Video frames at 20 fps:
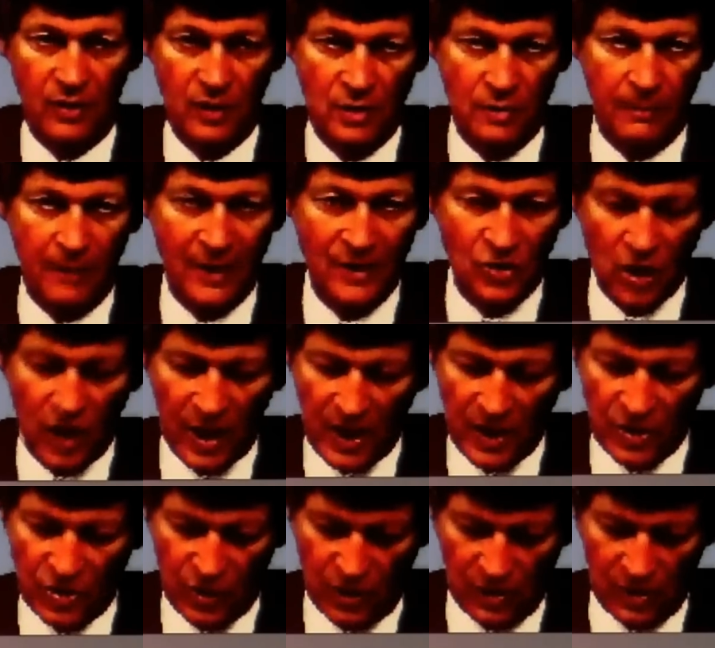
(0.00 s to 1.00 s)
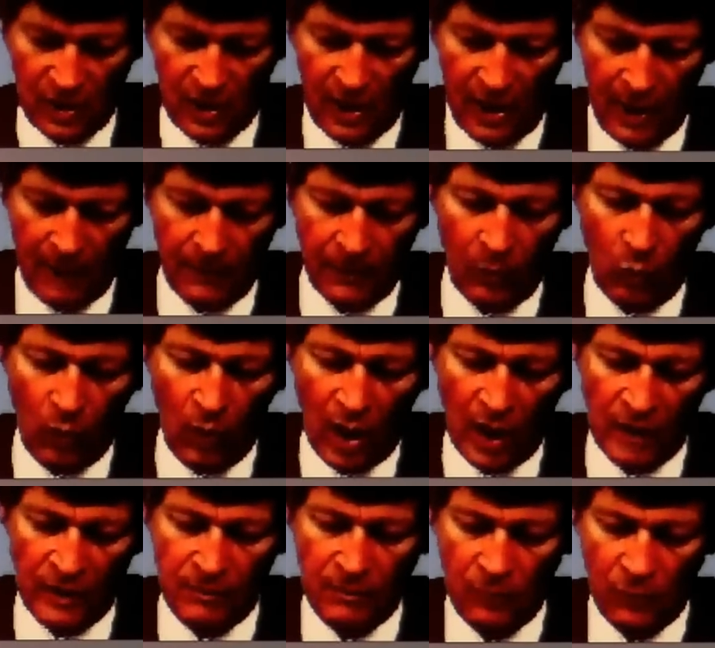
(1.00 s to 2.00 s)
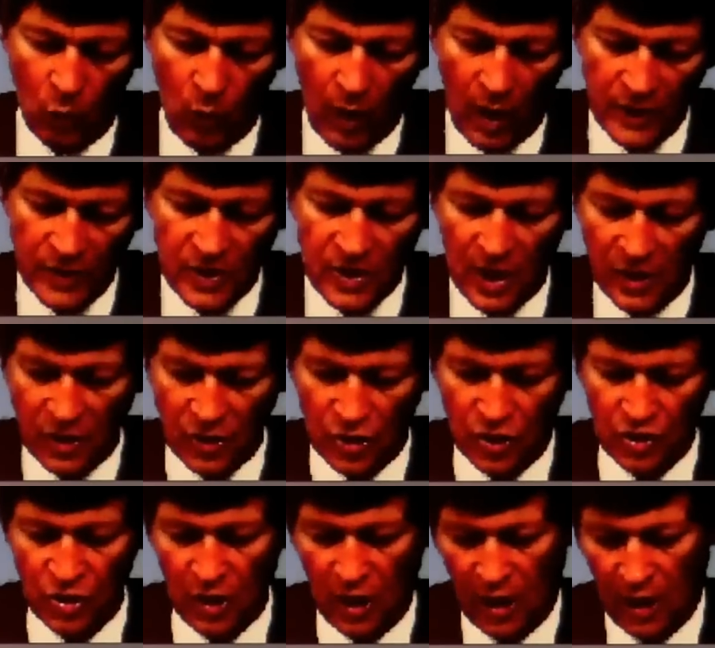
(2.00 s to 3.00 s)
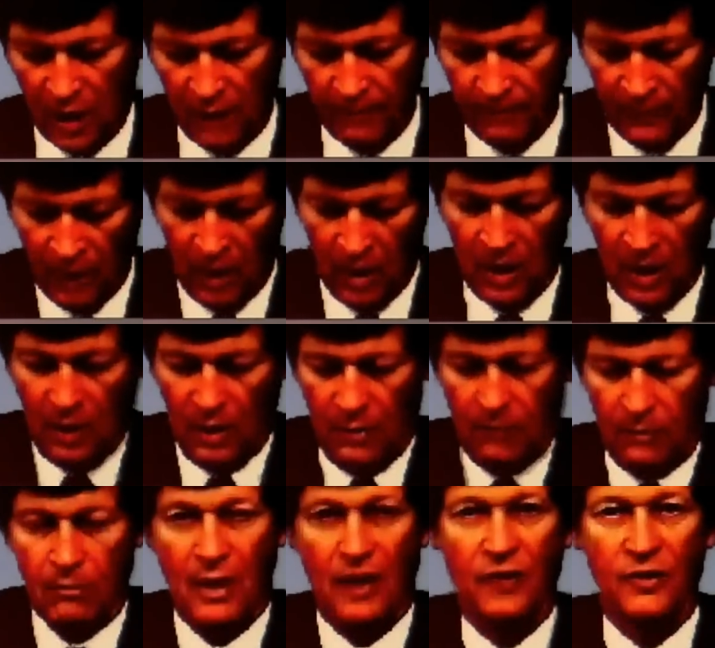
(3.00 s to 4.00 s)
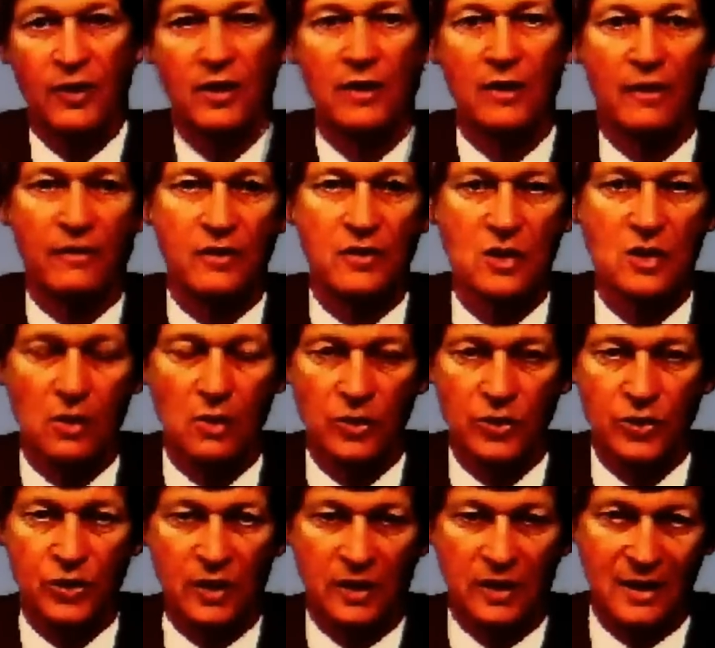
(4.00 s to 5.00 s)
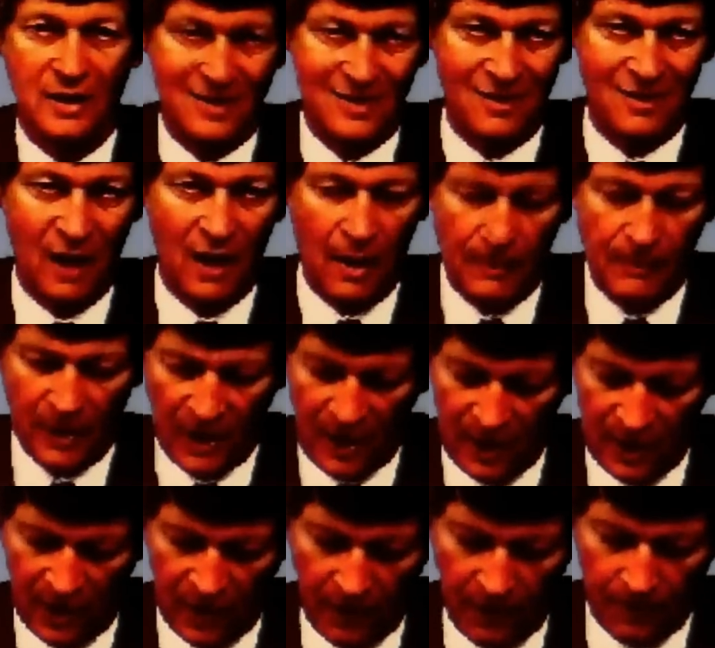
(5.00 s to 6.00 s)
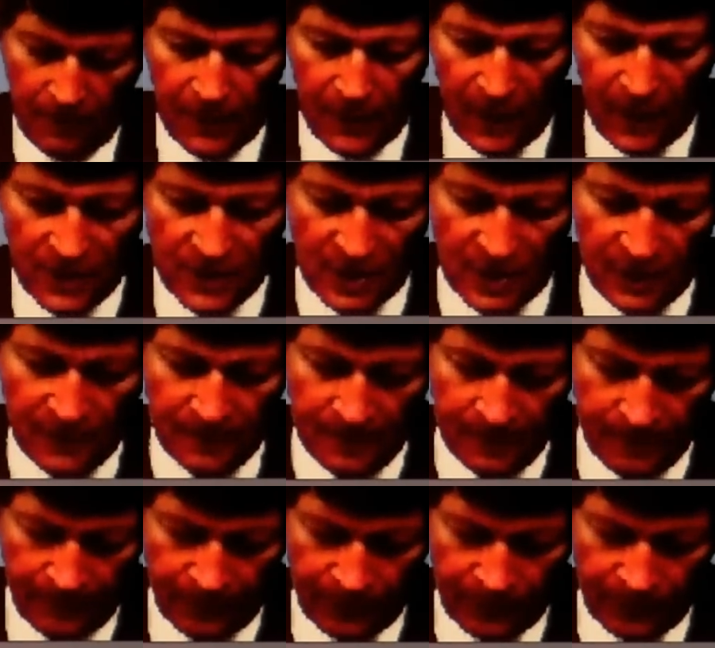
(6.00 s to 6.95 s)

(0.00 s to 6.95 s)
This may change in time, but one, one such uh, method of solution is dominating at present.